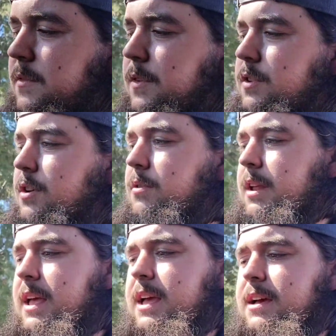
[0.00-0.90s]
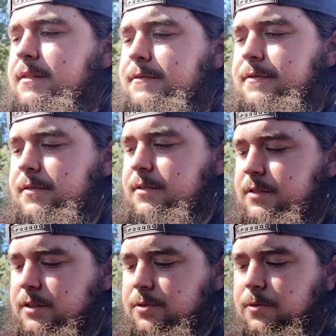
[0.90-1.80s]
if you don't have
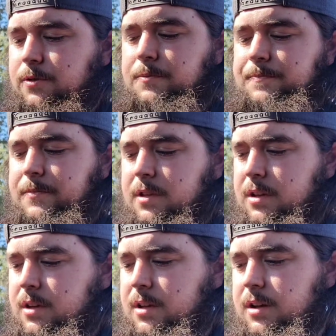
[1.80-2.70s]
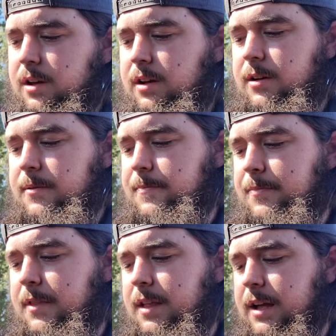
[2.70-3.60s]
the tool,
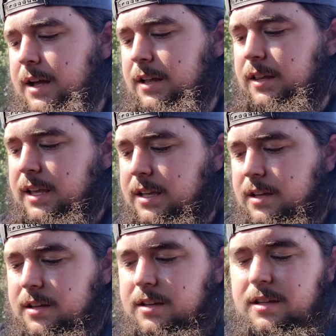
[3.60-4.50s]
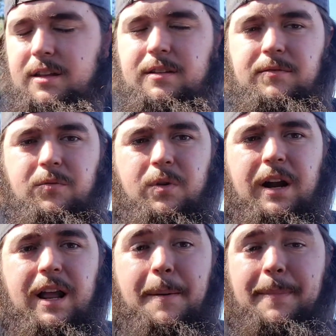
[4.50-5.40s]
I'll link where
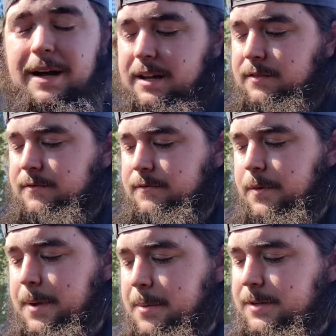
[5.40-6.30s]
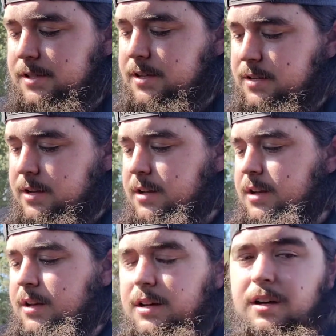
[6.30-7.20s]
I got mine from Amazon.
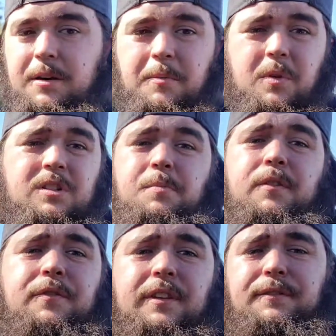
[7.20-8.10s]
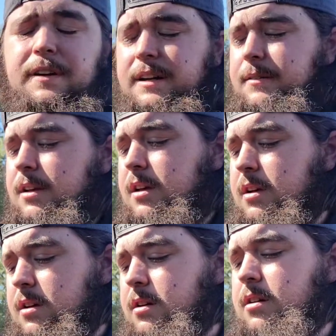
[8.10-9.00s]
Works perfectly fine.
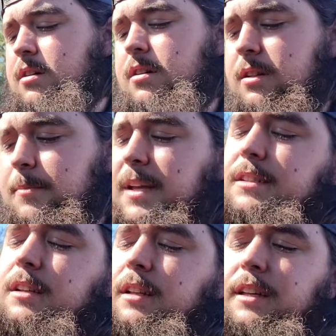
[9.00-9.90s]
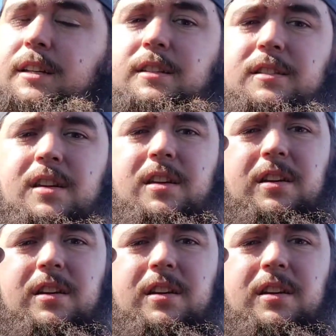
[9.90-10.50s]
All it basically is,